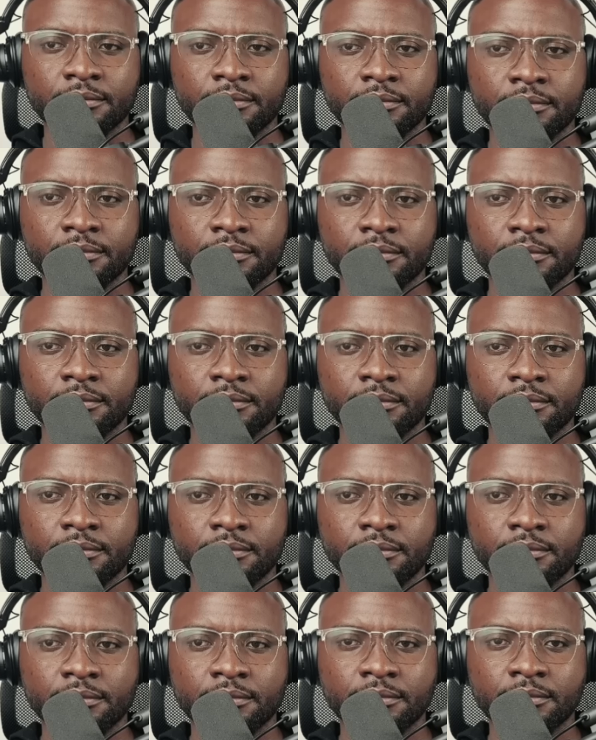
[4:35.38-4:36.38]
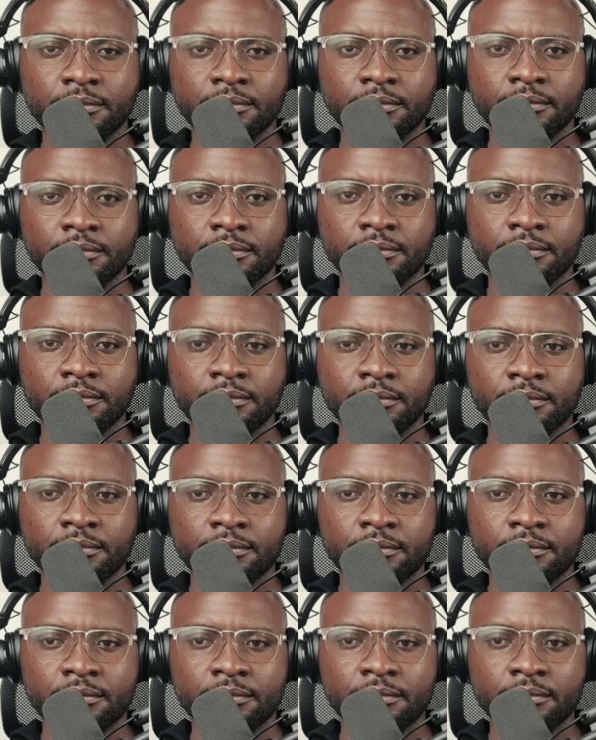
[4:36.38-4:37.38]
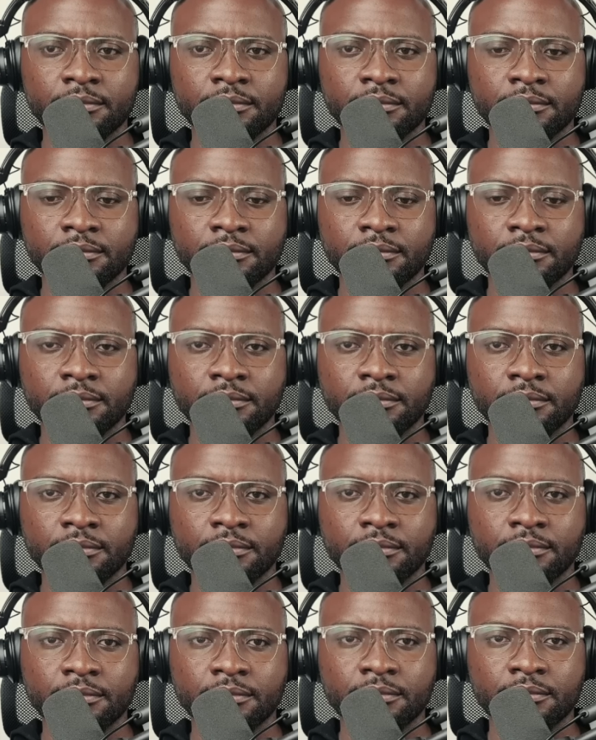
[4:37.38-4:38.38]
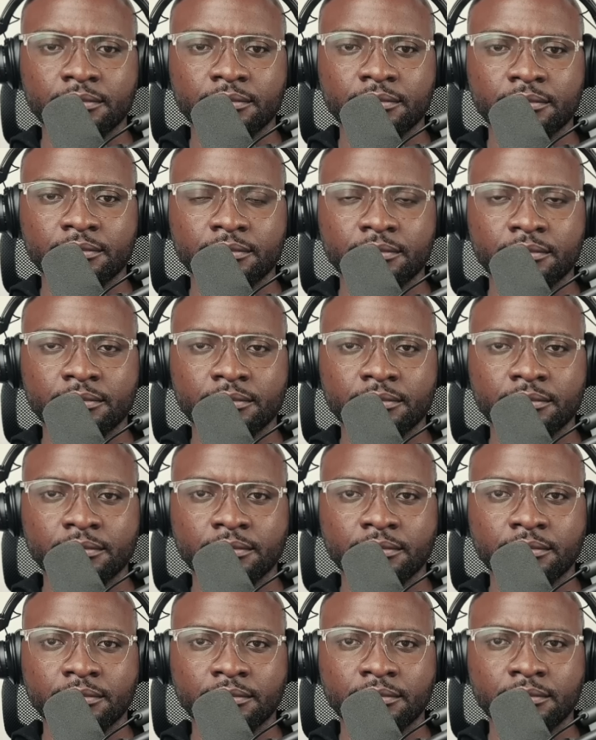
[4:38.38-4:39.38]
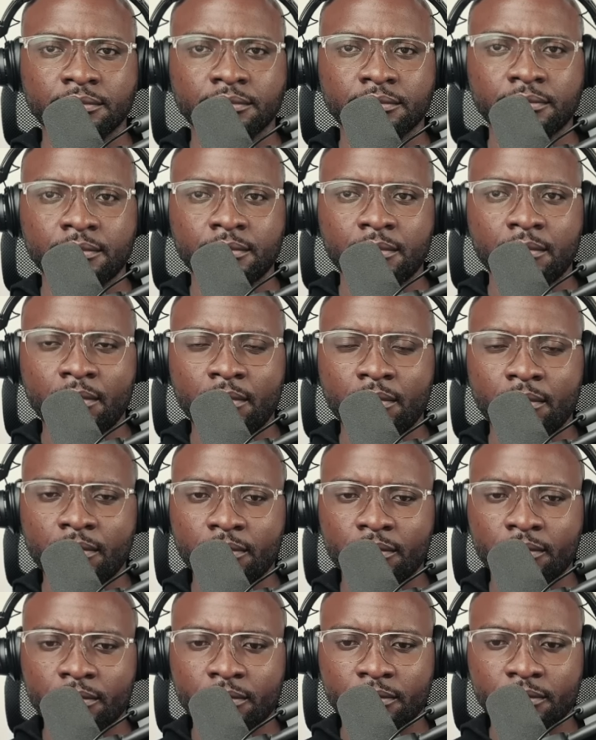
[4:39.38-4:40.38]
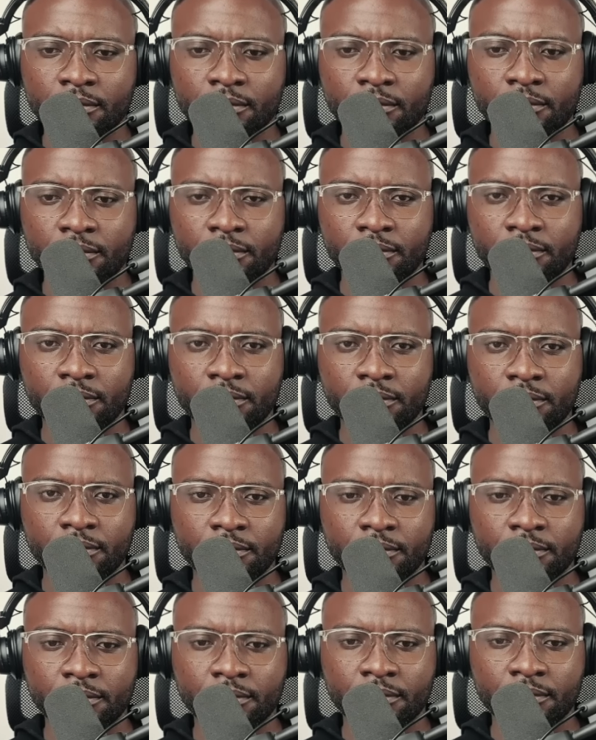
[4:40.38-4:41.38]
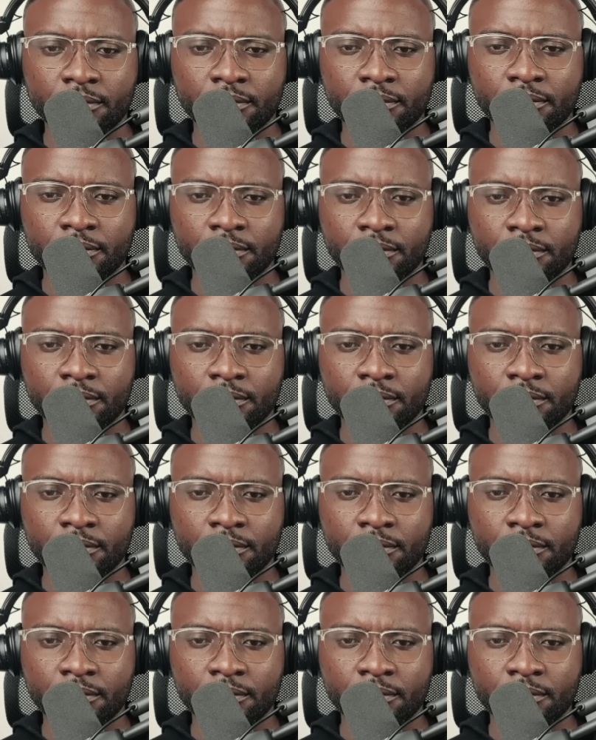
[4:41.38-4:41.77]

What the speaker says: (silent)